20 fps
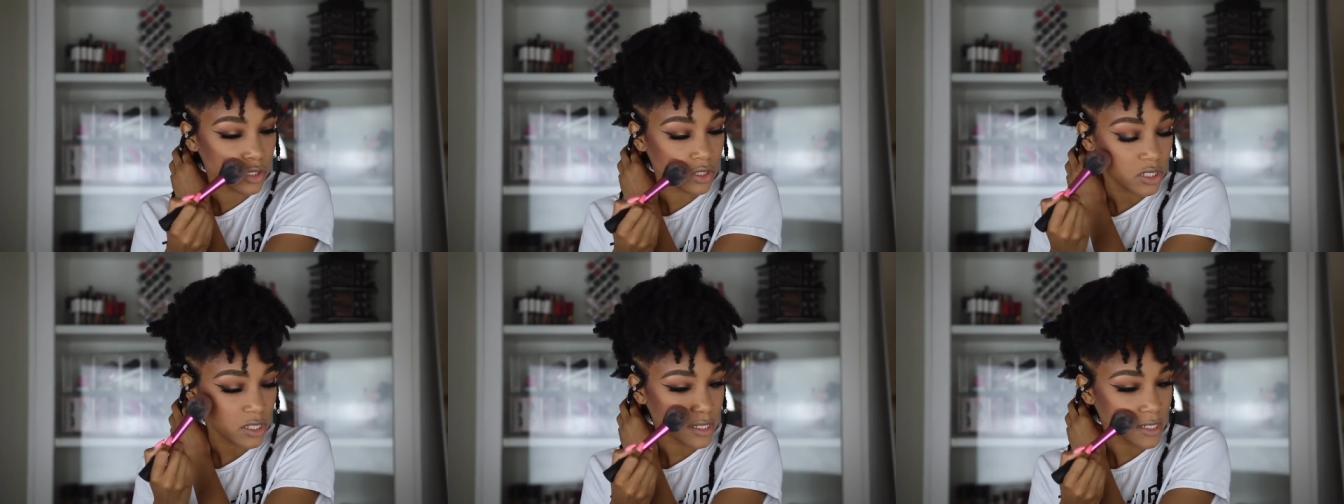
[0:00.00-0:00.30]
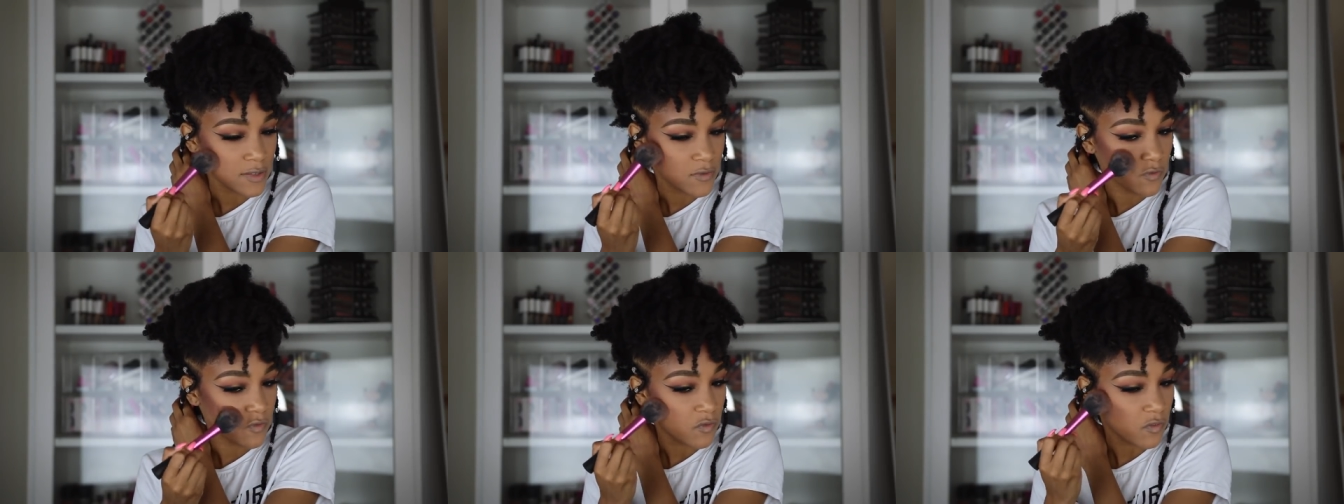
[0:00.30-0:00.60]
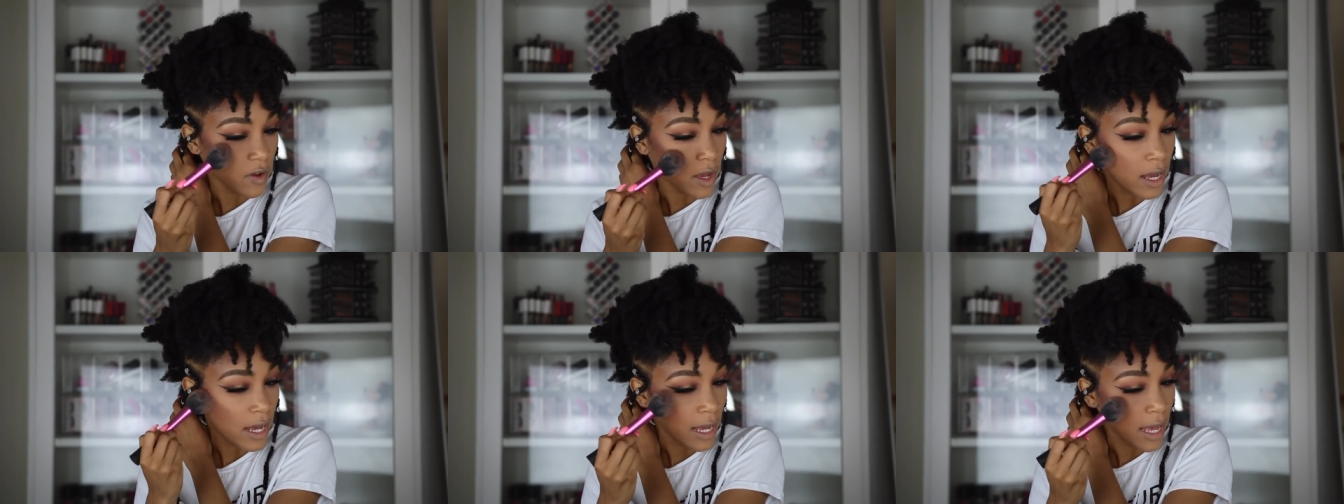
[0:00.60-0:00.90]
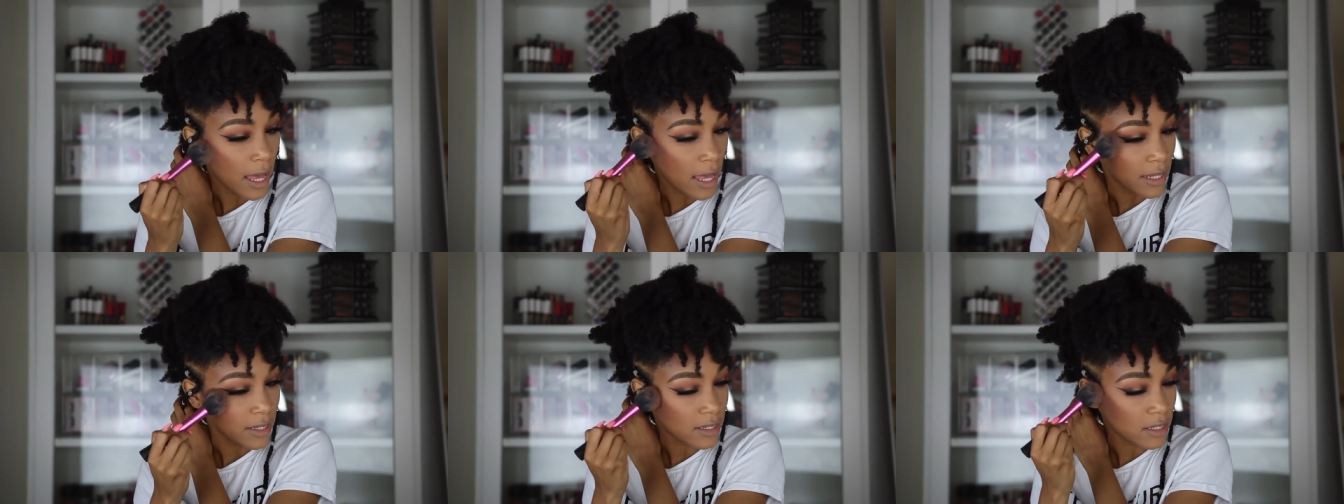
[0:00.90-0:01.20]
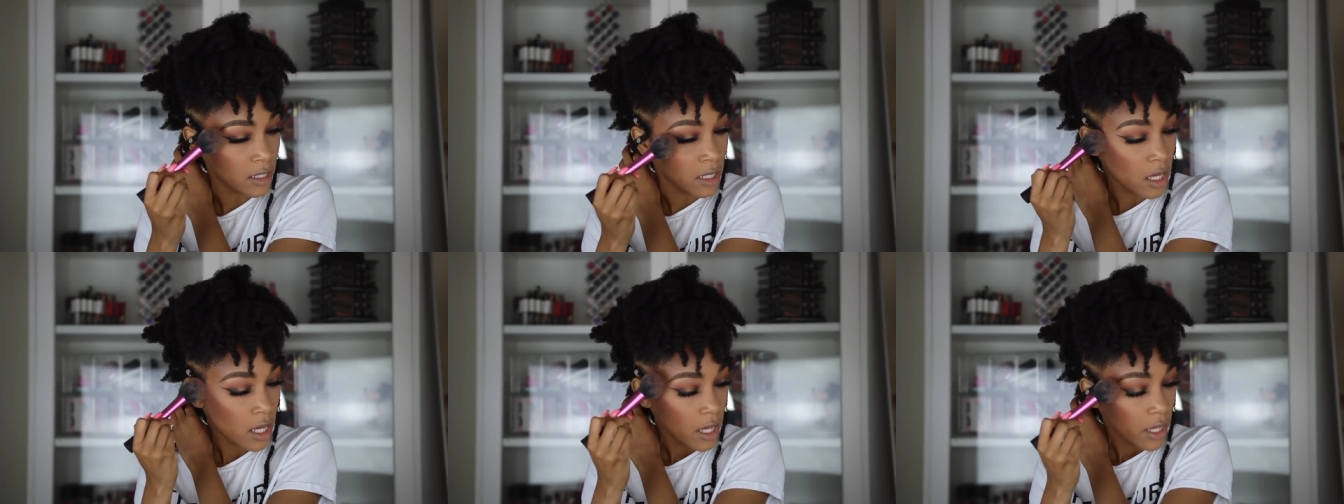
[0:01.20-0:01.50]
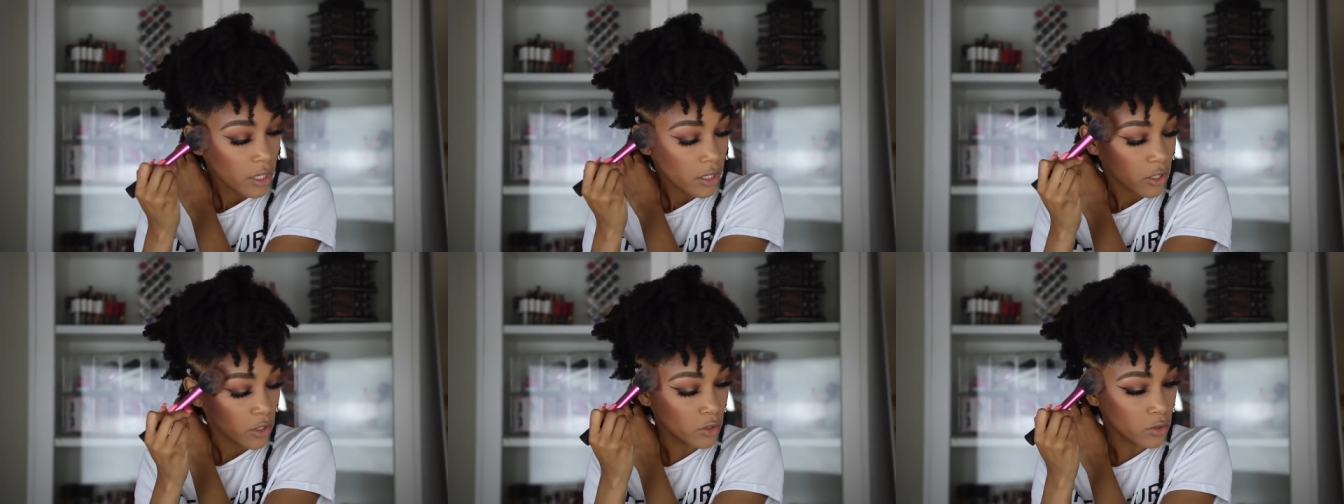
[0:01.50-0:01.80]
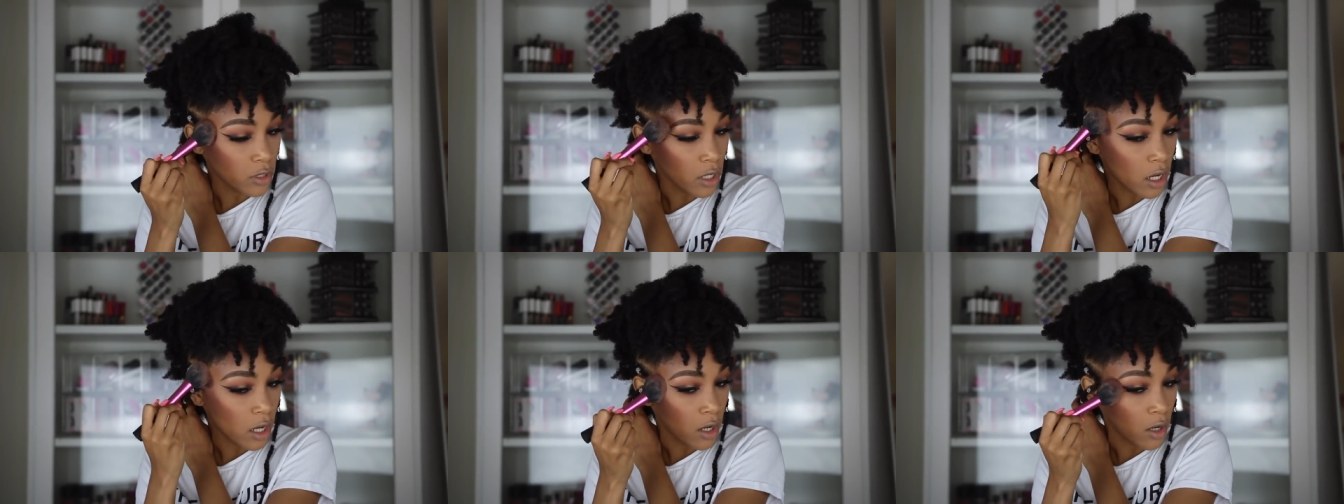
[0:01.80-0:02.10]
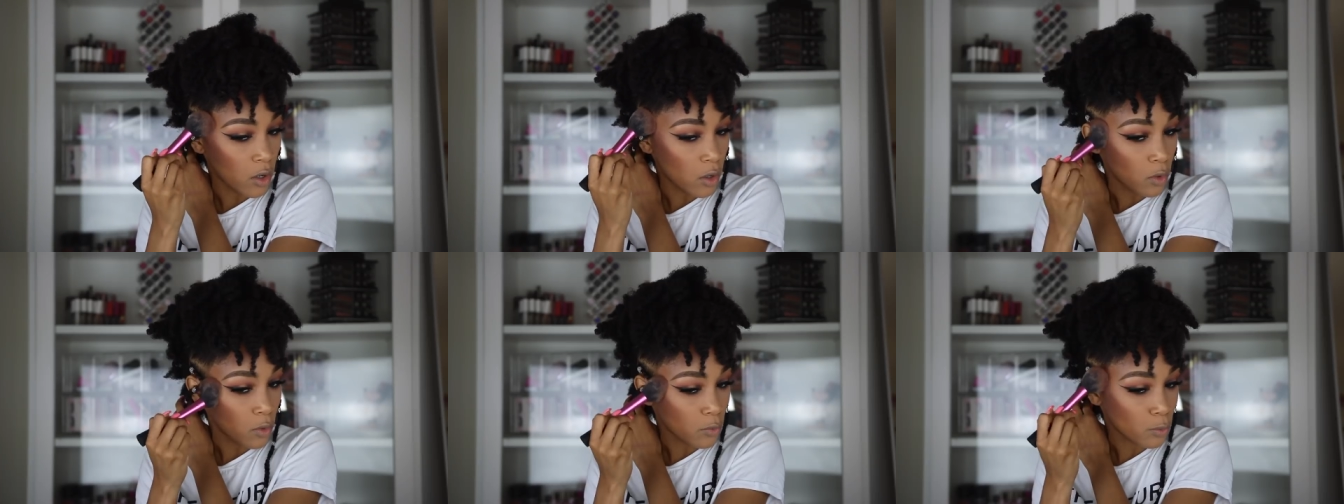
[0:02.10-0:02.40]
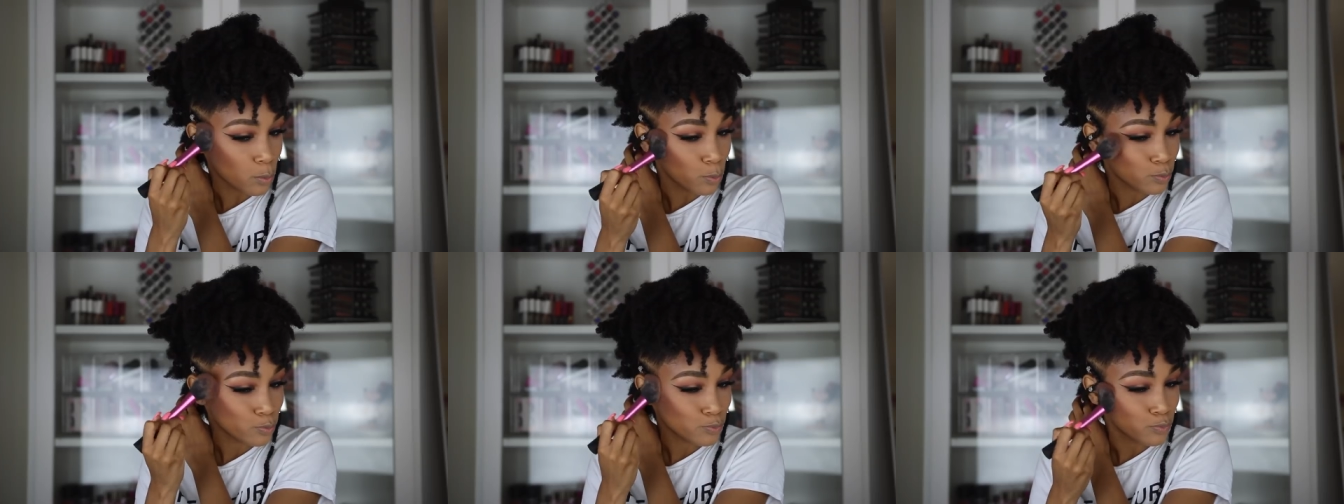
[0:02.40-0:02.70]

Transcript: just find, you know,